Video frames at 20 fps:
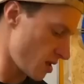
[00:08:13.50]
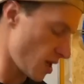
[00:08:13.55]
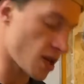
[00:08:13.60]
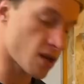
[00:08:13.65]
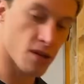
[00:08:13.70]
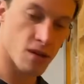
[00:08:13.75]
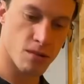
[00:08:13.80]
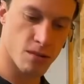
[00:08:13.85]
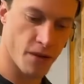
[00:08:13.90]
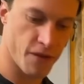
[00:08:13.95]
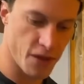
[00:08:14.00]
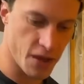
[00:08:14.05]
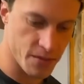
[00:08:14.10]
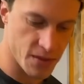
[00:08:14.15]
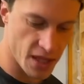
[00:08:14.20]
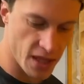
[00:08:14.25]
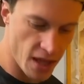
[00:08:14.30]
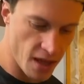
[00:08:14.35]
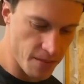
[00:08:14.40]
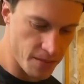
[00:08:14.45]
Now, we filled
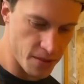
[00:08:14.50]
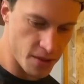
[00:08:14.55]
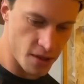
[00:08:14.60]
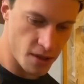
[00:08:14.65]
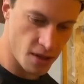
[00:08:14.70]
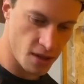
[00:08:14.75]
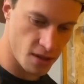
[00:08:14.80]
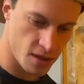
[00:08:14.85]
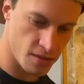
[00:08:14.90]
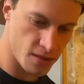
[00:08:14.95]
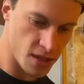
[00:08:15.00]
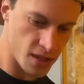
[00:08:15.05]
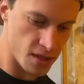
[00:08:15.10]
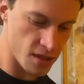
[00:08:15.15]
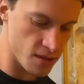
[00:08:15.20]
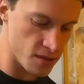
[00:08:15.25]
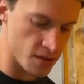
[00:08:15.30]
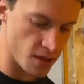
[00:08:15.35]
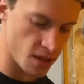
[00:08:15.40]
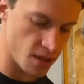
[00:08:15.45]
the damper
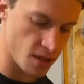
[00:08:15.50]
around.